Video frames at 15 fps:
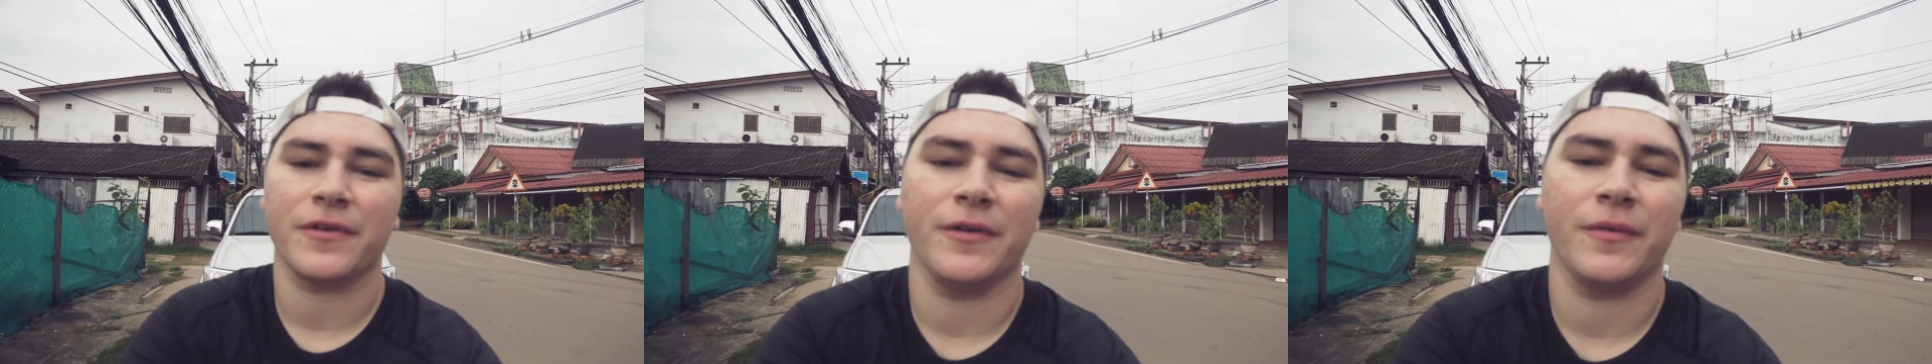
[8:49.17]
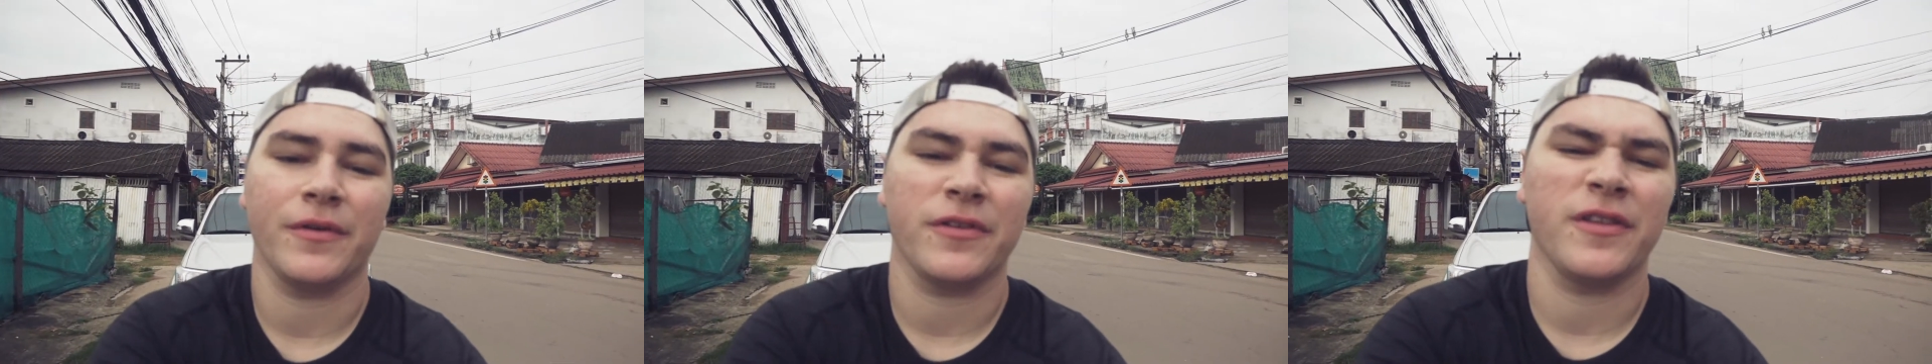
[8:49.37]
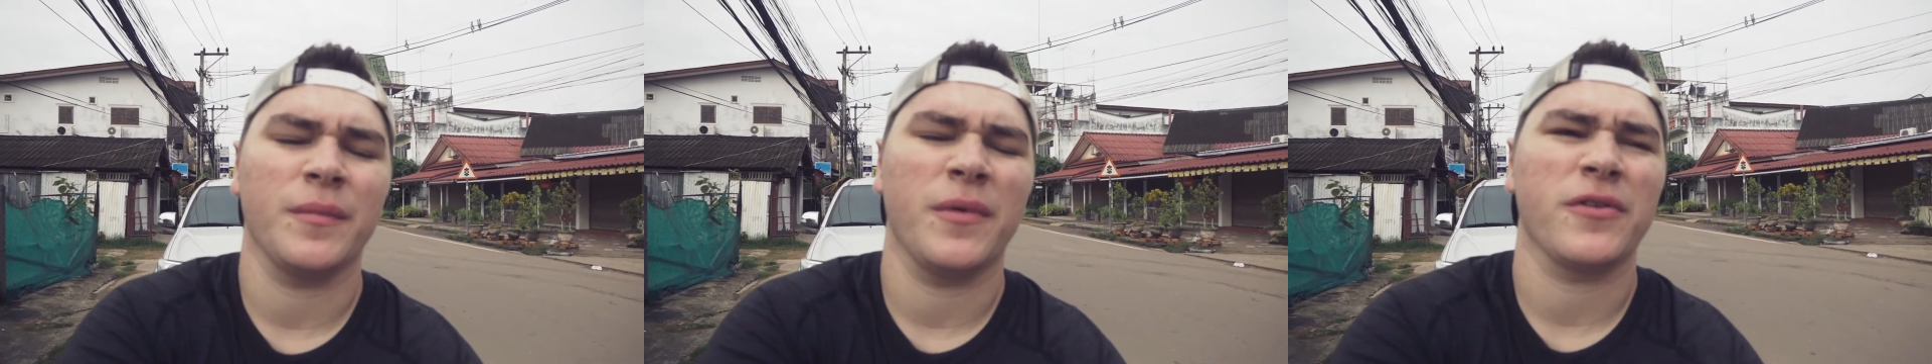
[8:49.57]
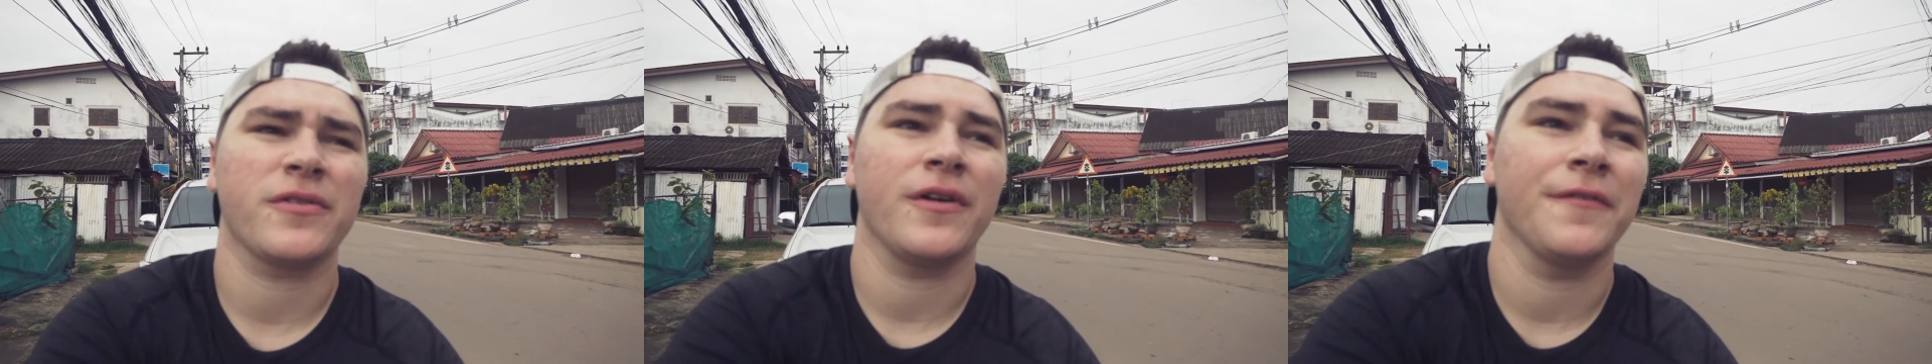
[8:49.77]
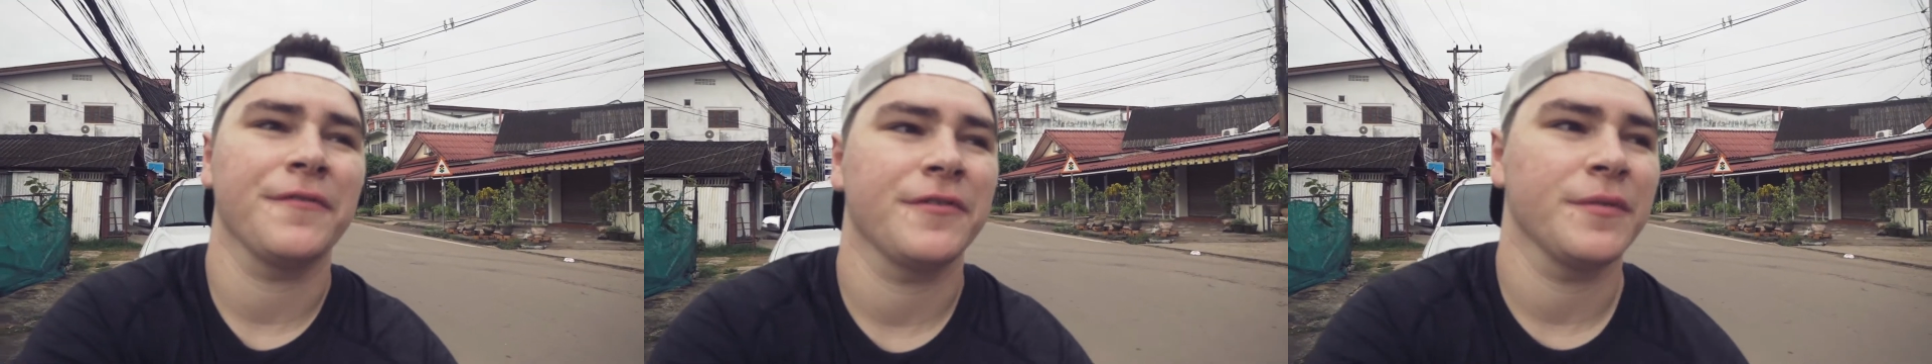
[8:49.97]
and it wasn't the most
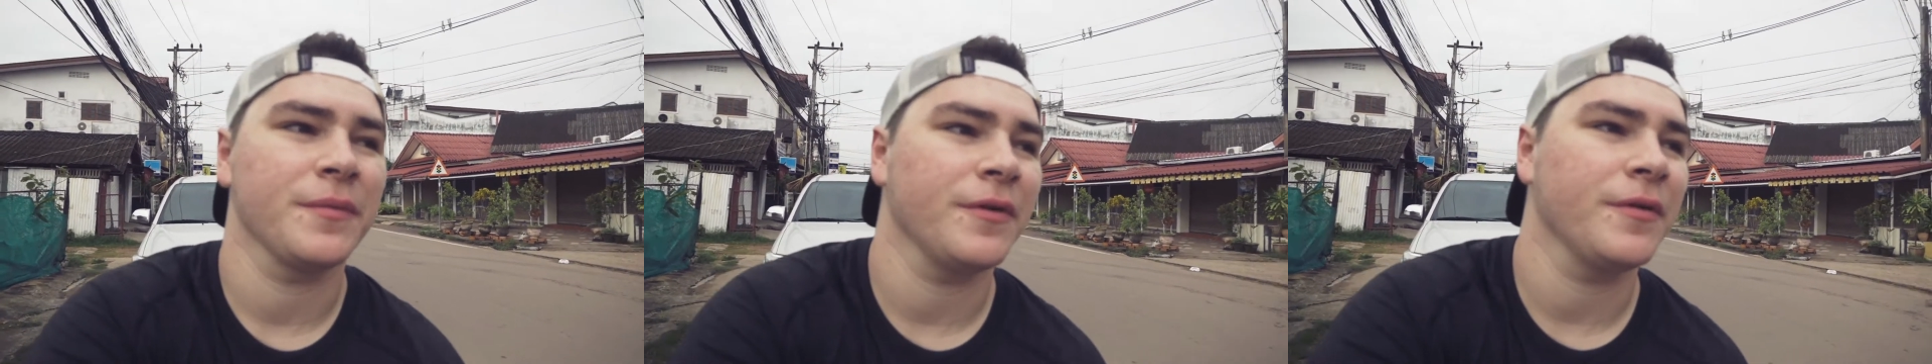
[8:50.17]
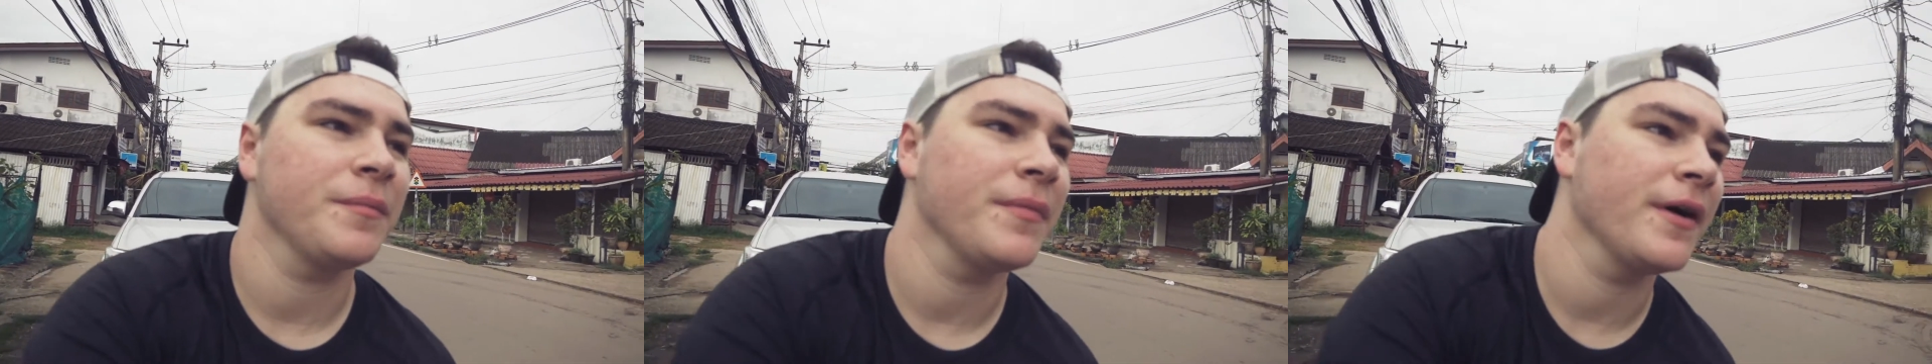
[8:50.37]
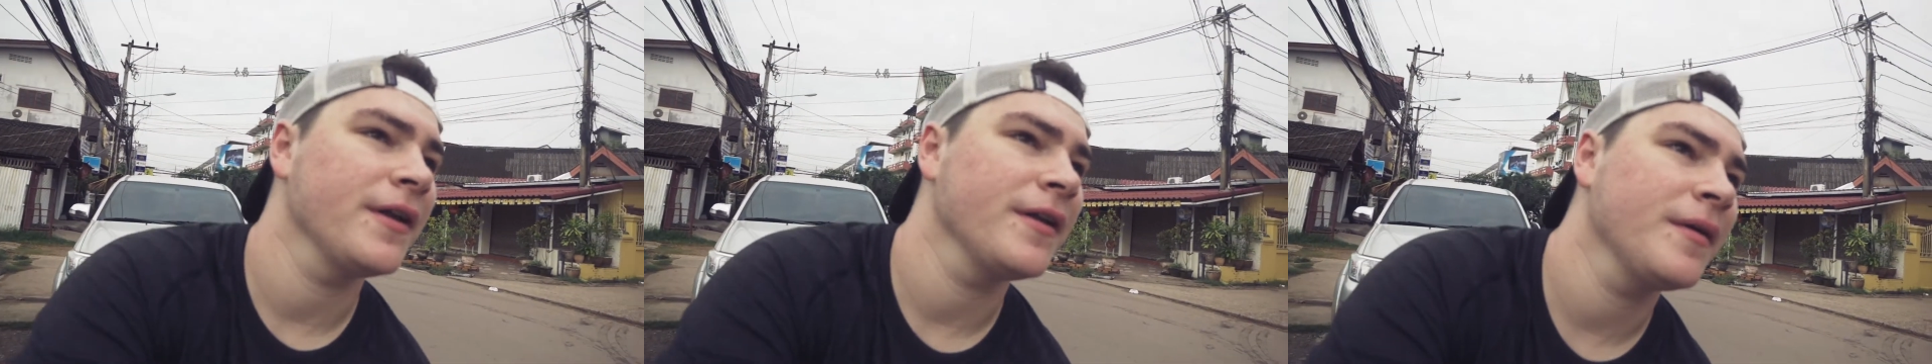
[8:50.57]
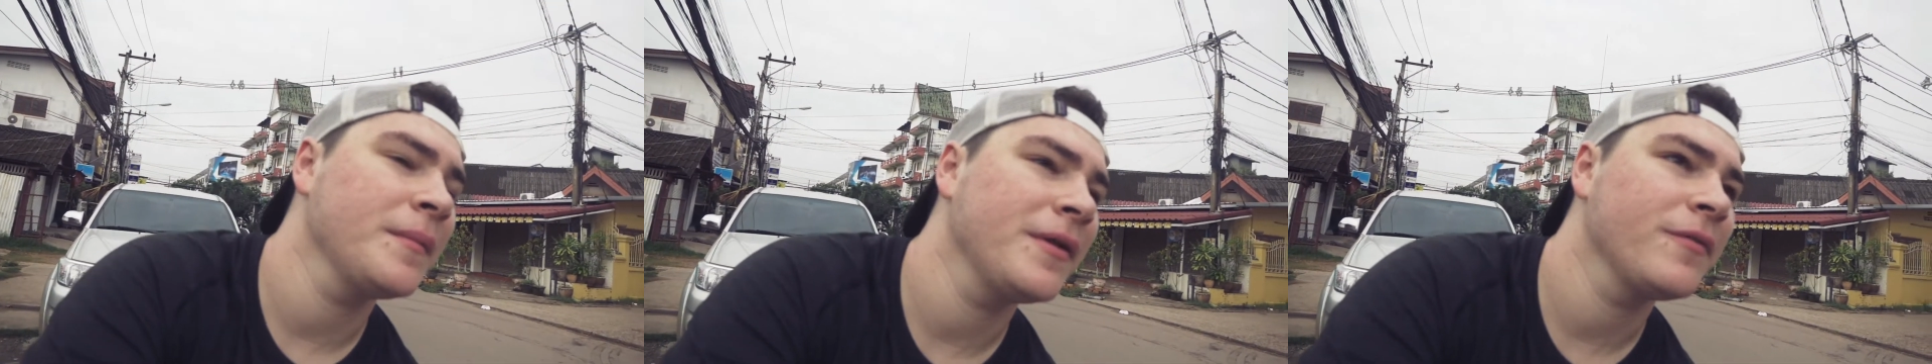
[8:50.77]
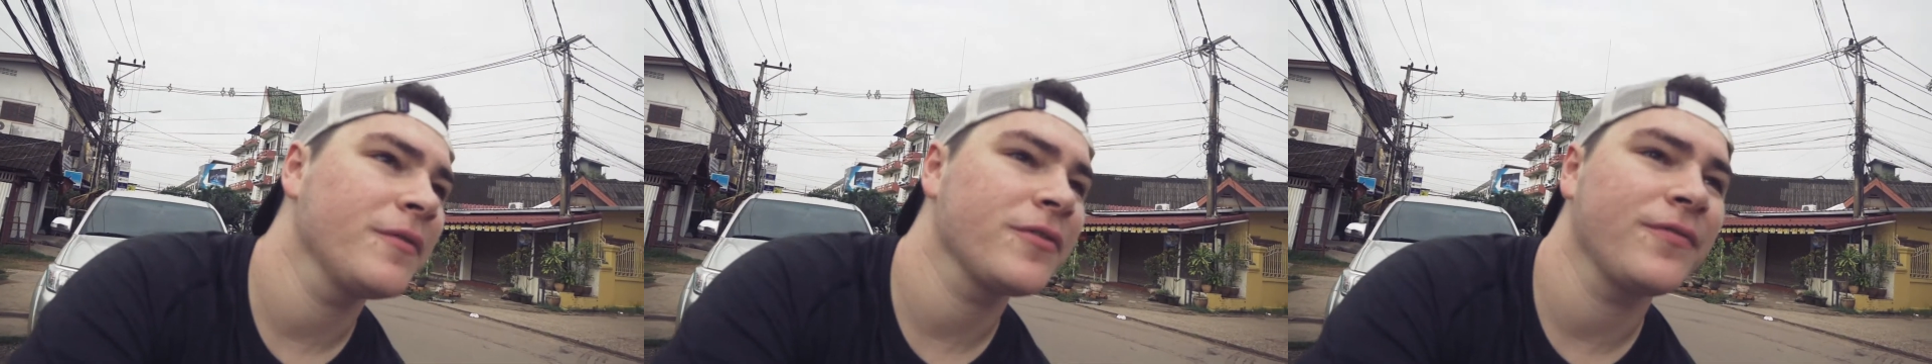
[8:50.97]
comfortable, but I
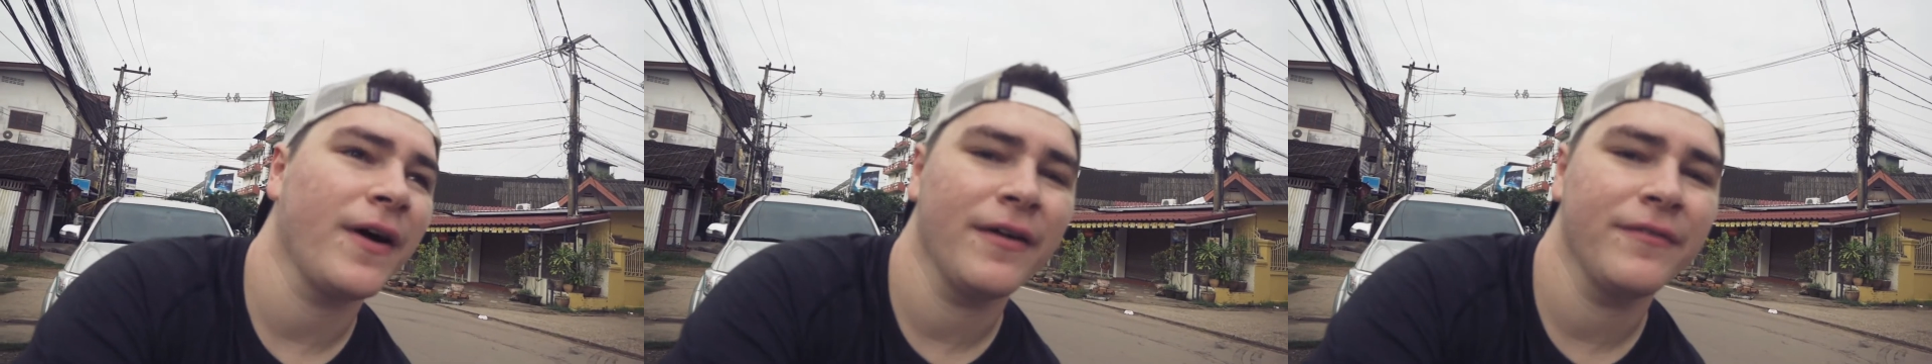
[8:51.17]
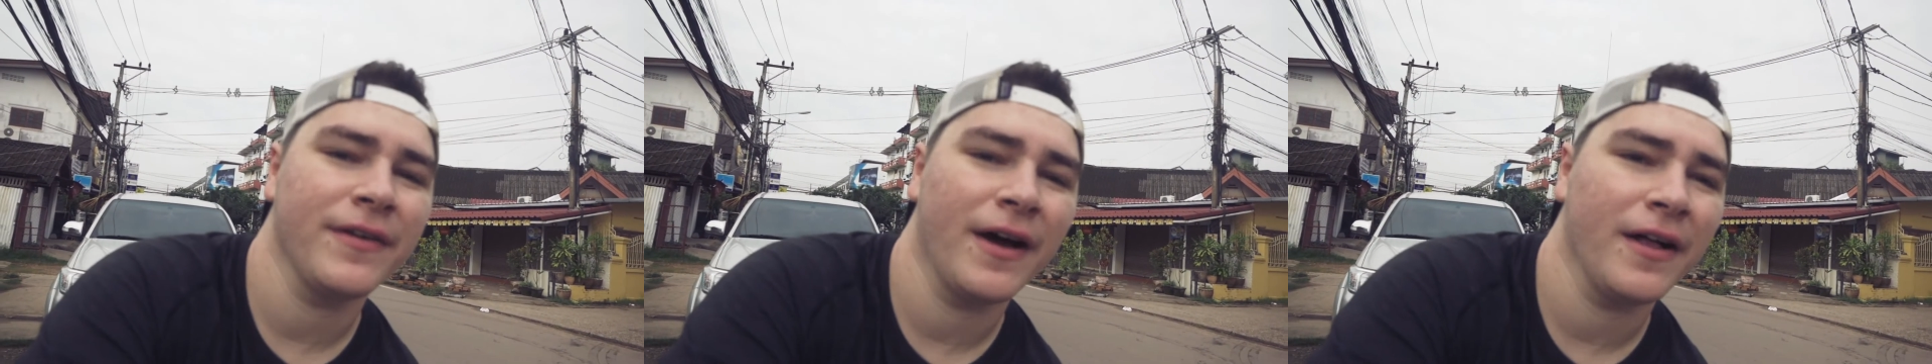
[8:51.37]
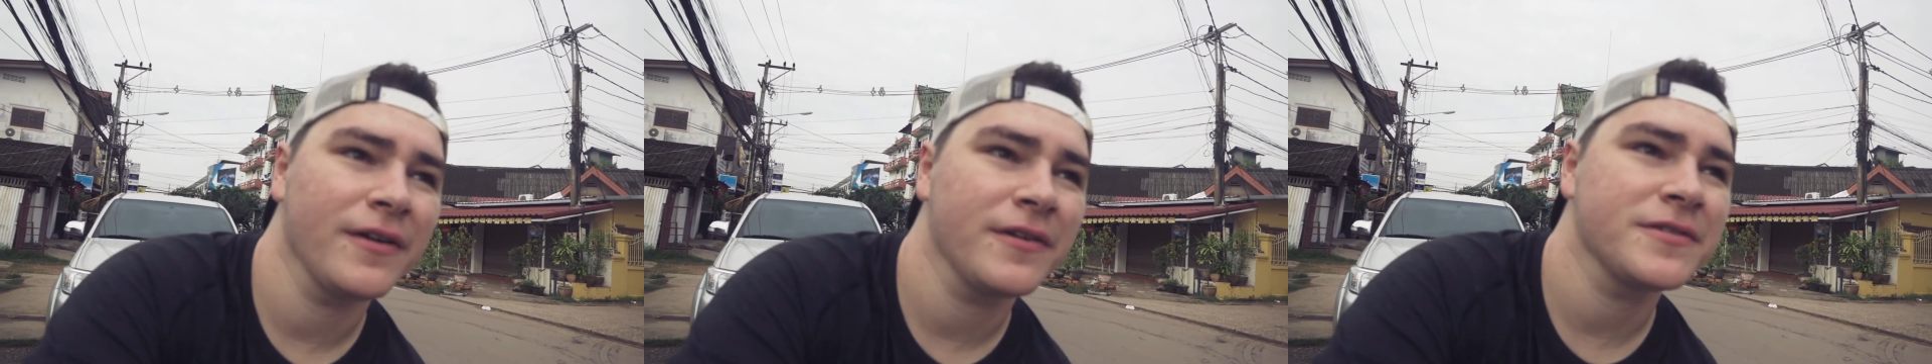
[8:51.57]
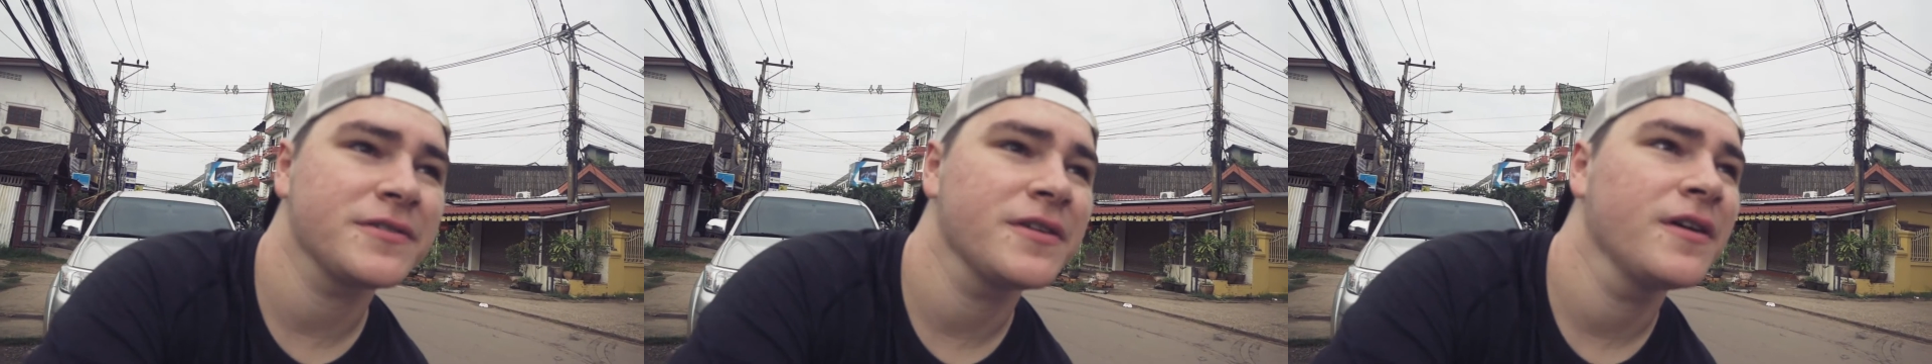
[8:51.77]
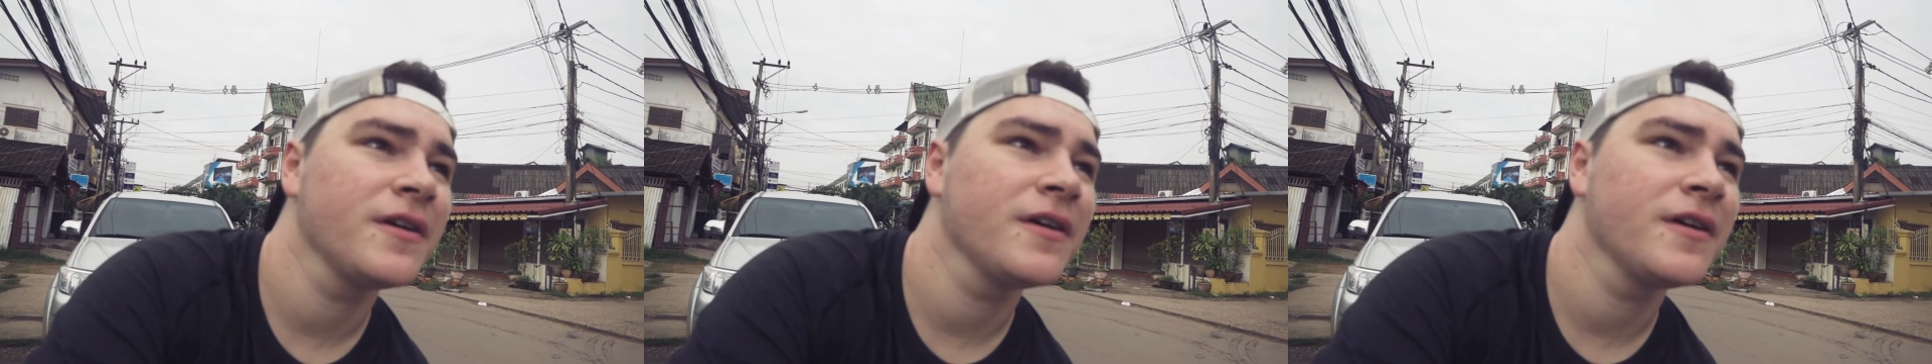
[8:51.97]
mean, it was $5.